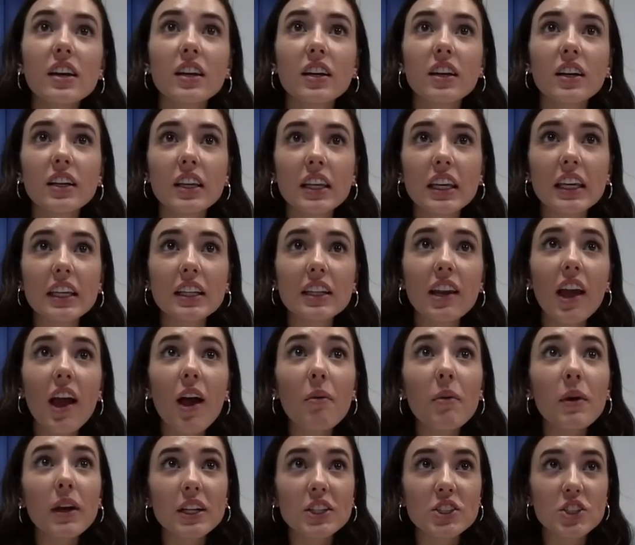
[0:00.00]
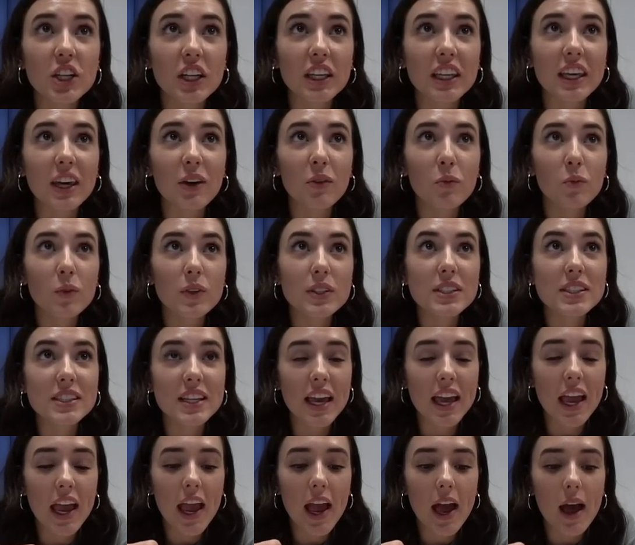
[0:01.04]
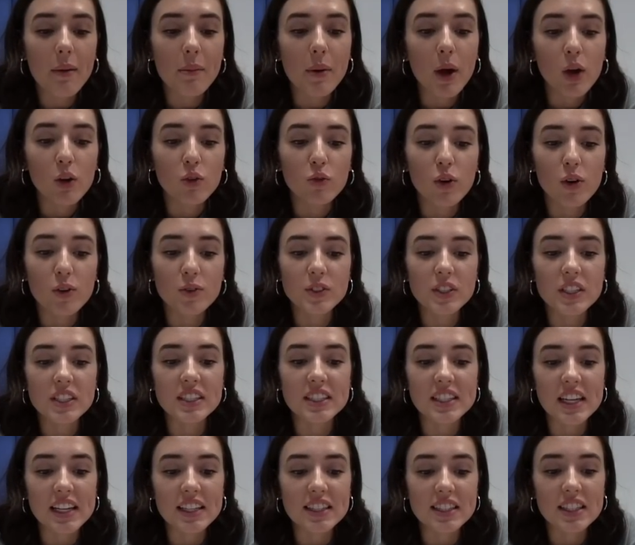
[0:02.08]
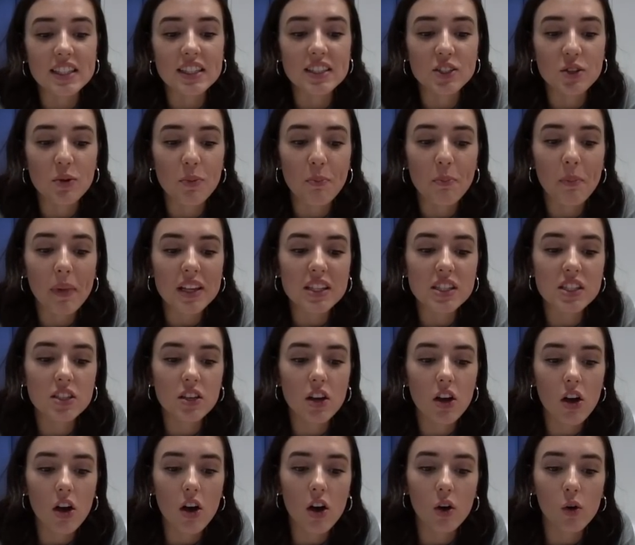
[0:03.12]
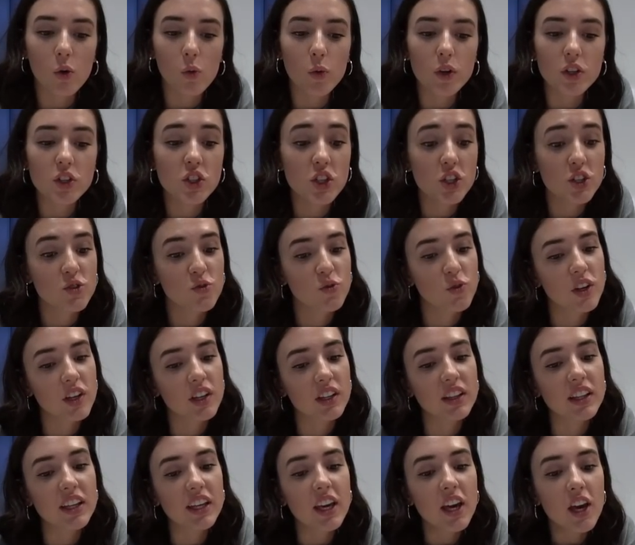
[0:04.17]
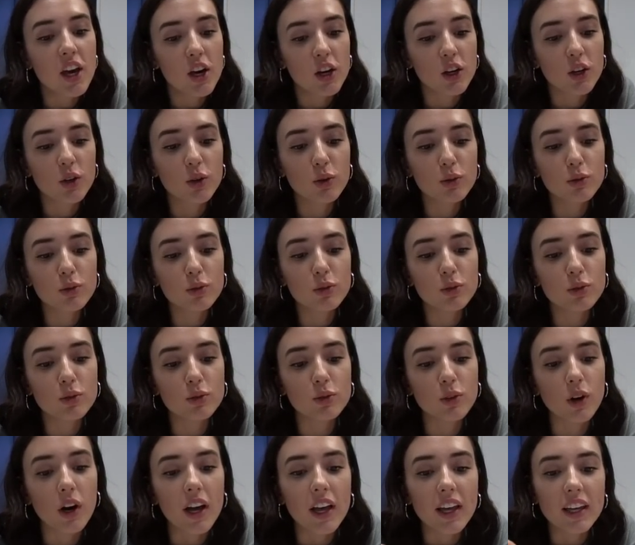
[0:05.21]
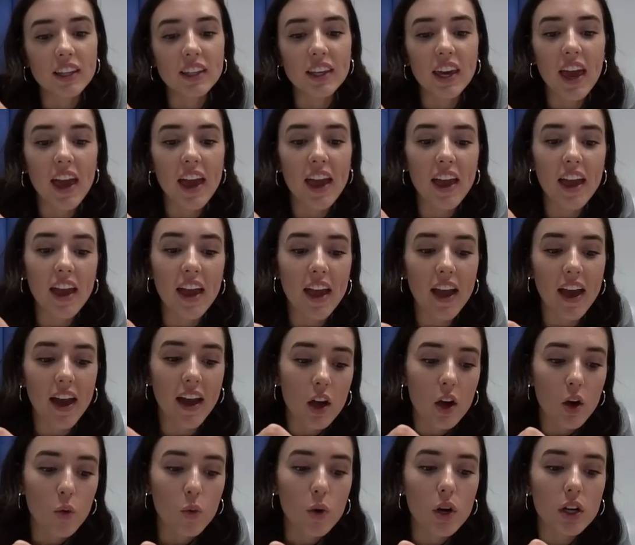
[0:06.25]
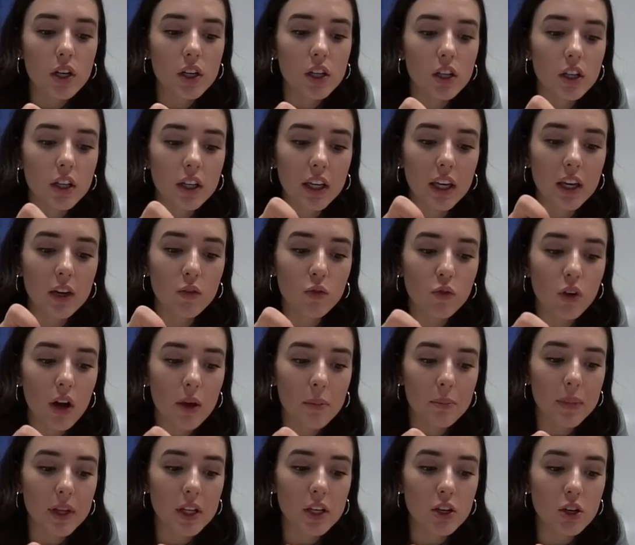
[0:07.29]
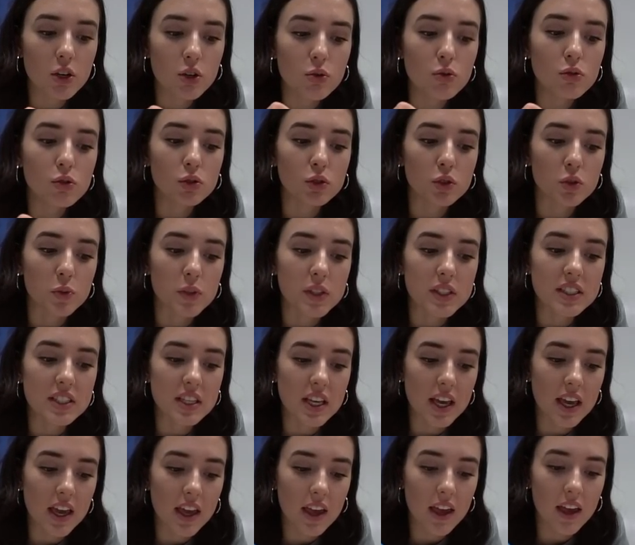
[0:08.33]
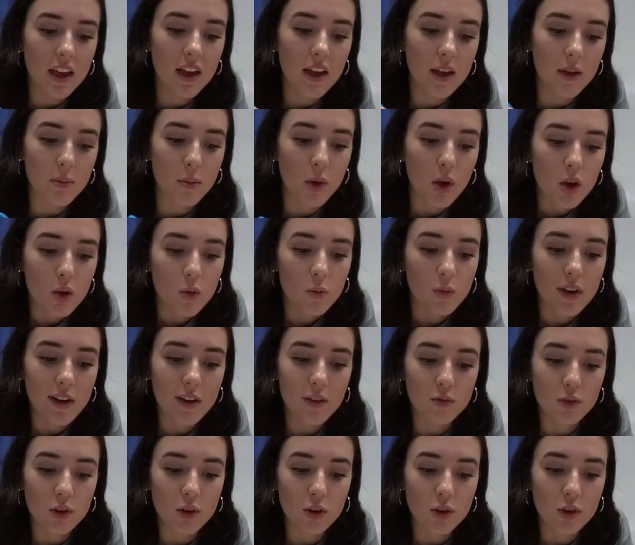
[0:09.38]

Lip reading: Cooking up chicken with Sam. Rose is dancing to my song, which is really cool. Yeah, we're cooking ramen noodles with Sam while